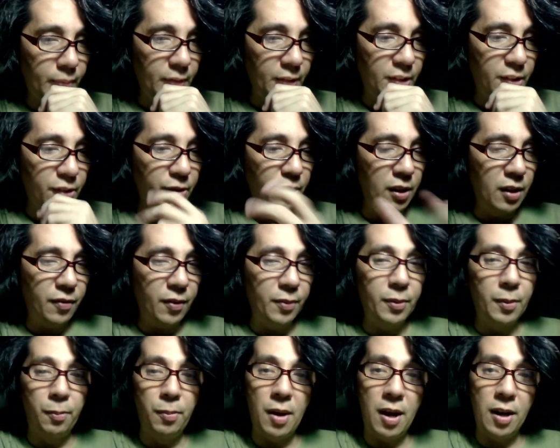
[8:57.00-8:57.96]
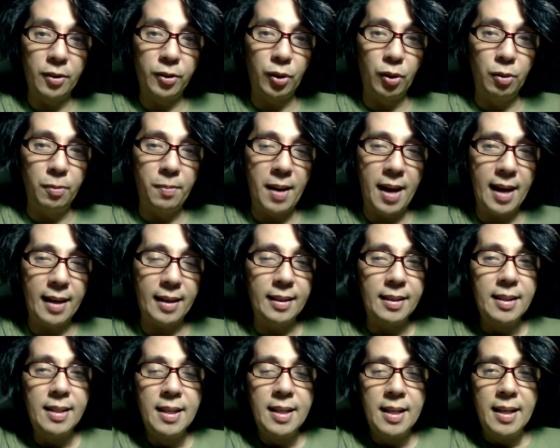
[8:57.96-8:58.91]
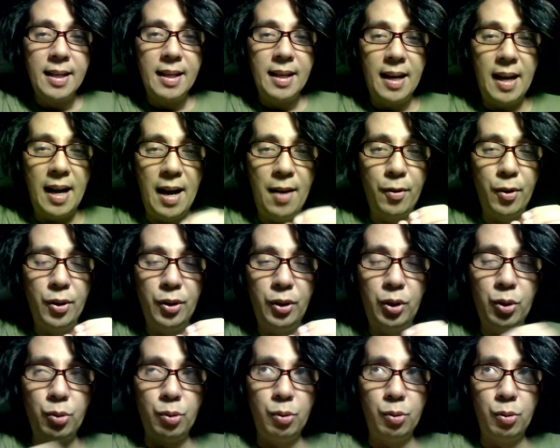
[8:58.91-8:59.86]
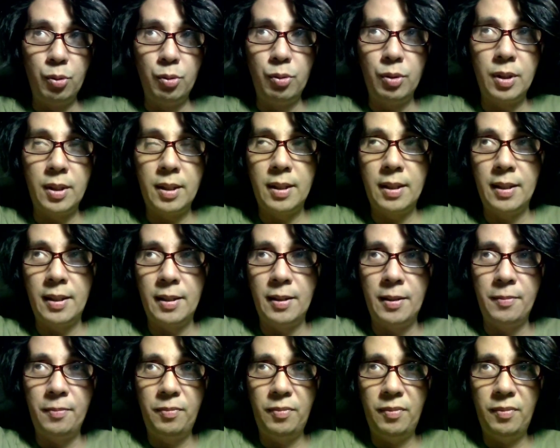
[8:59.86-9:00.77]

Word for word: so enough of the blog throwback. I'm going to uh,